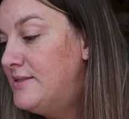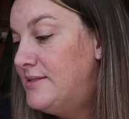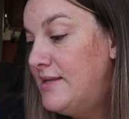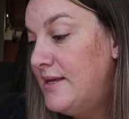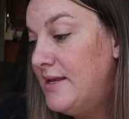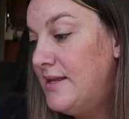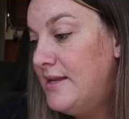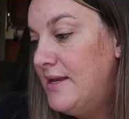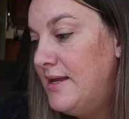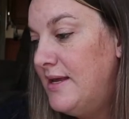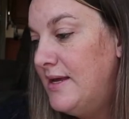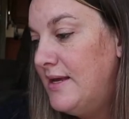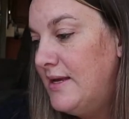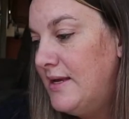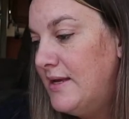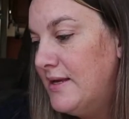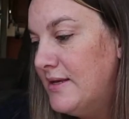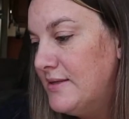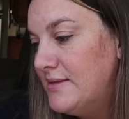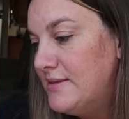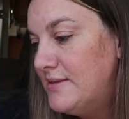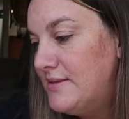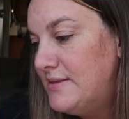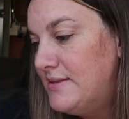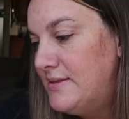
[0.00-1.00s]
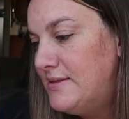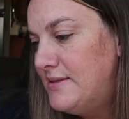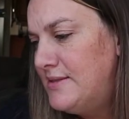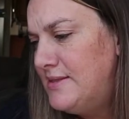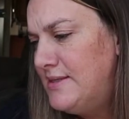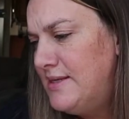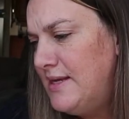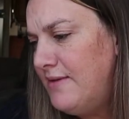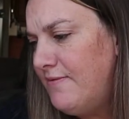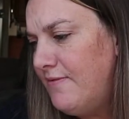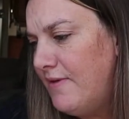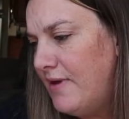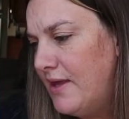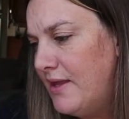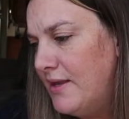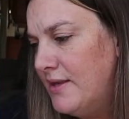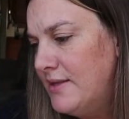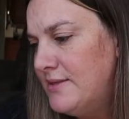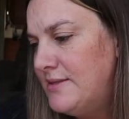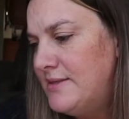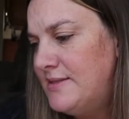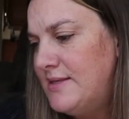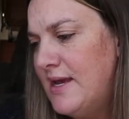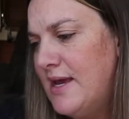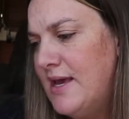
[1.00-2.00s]
Sydney
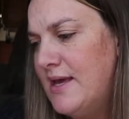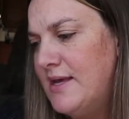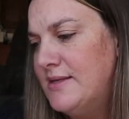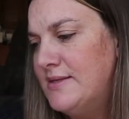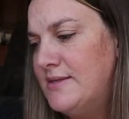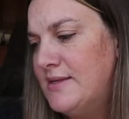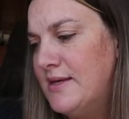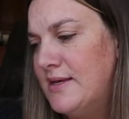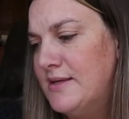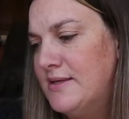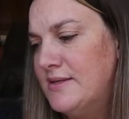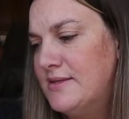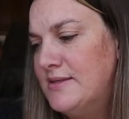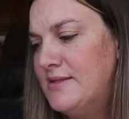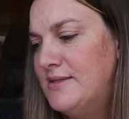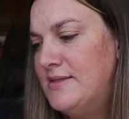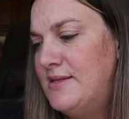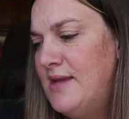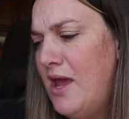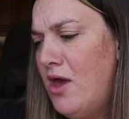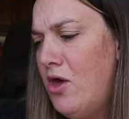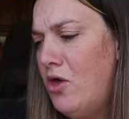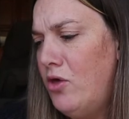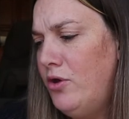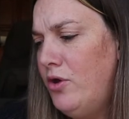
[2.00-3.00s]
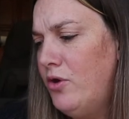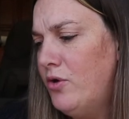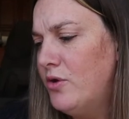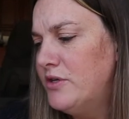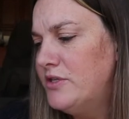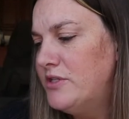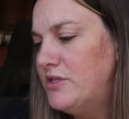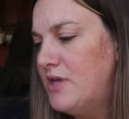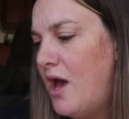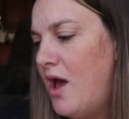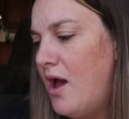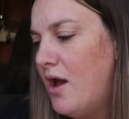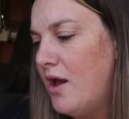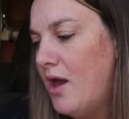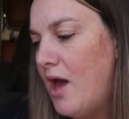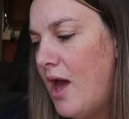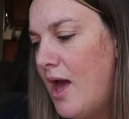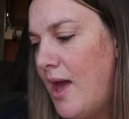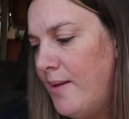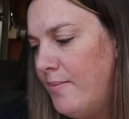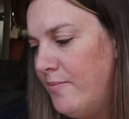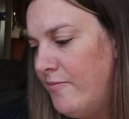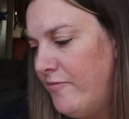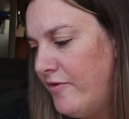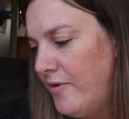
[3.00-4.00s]
Steven says, "Sell your sock,
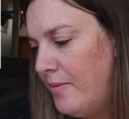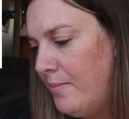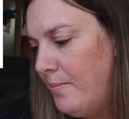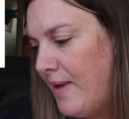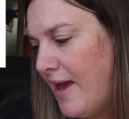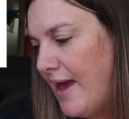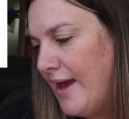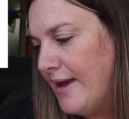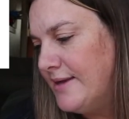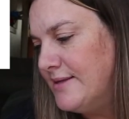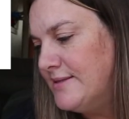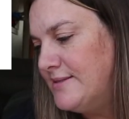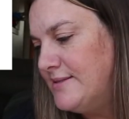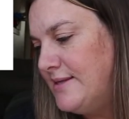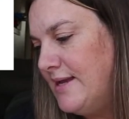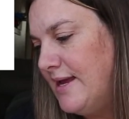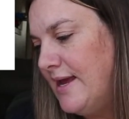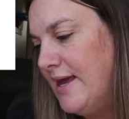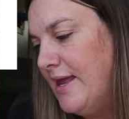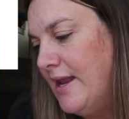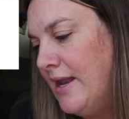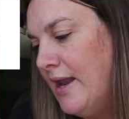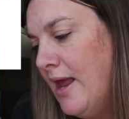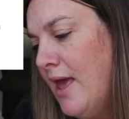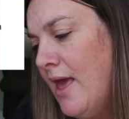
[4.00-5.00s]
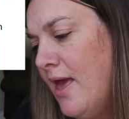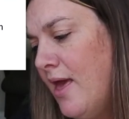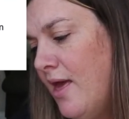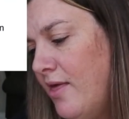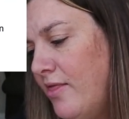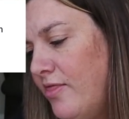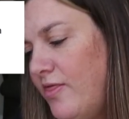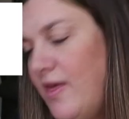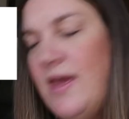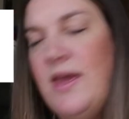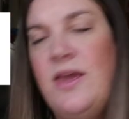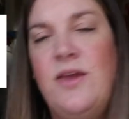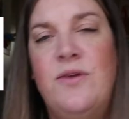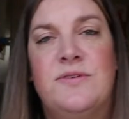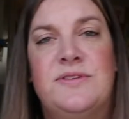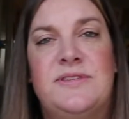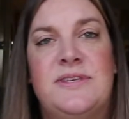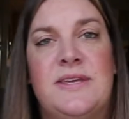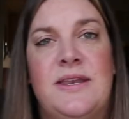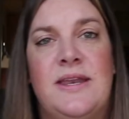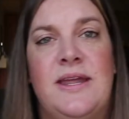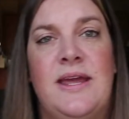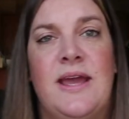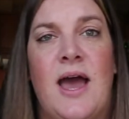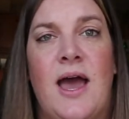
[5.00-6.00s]
I'm from Pakistan. Thank you,
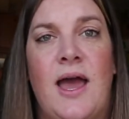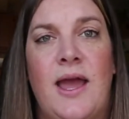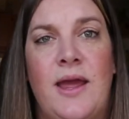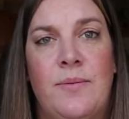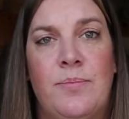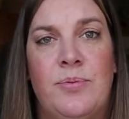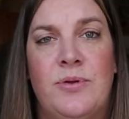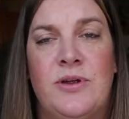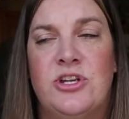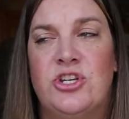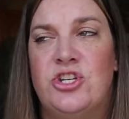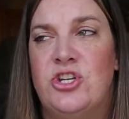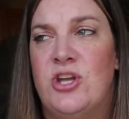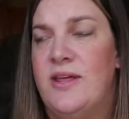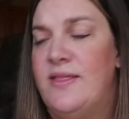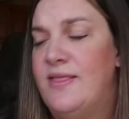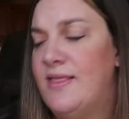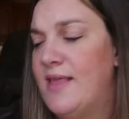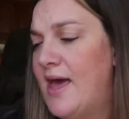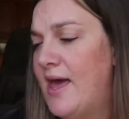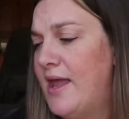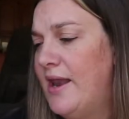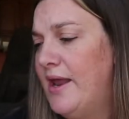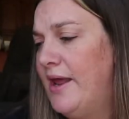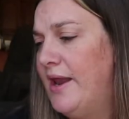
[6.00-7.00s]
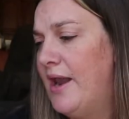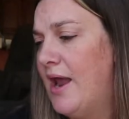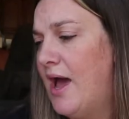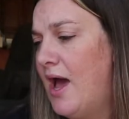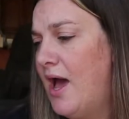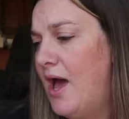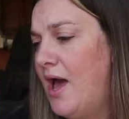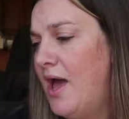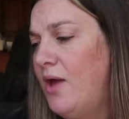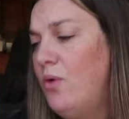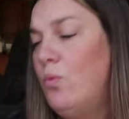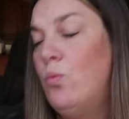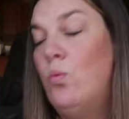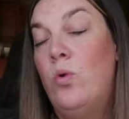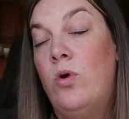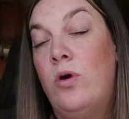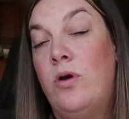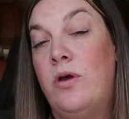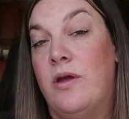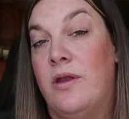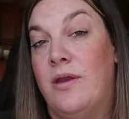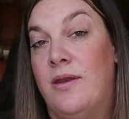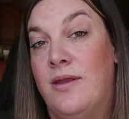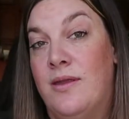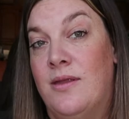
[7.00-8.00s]
Sydney, I appreciate that, and I
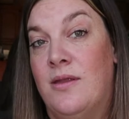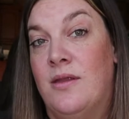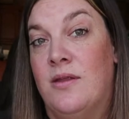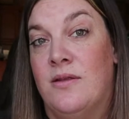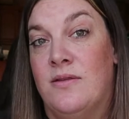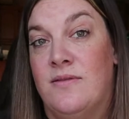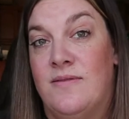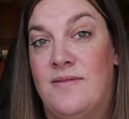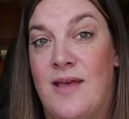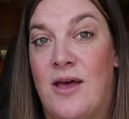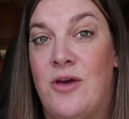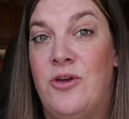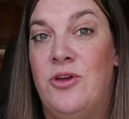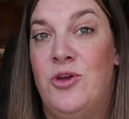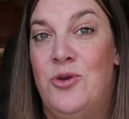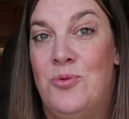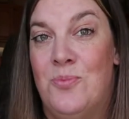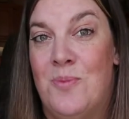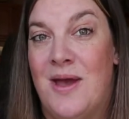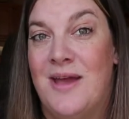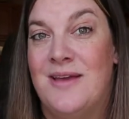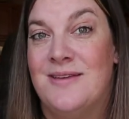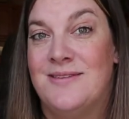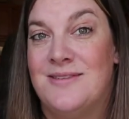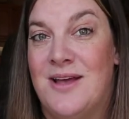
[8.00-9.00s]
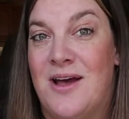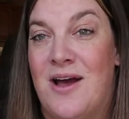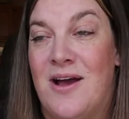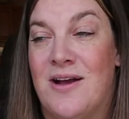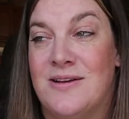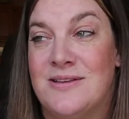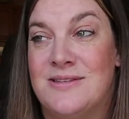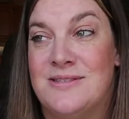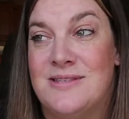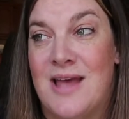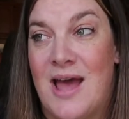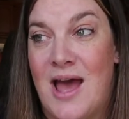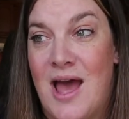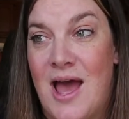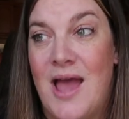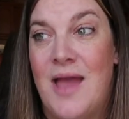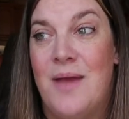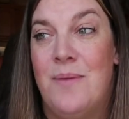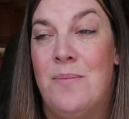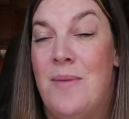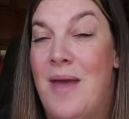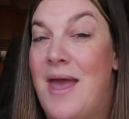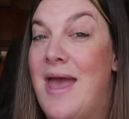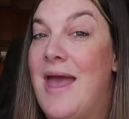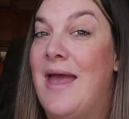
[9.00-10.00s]
would sell you my socks.
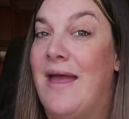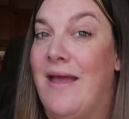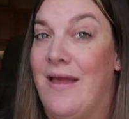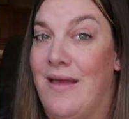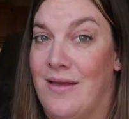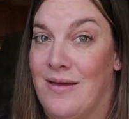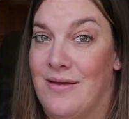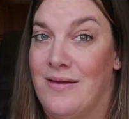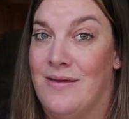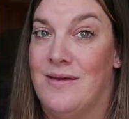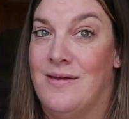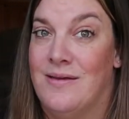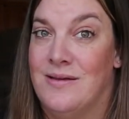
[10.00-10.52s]
I may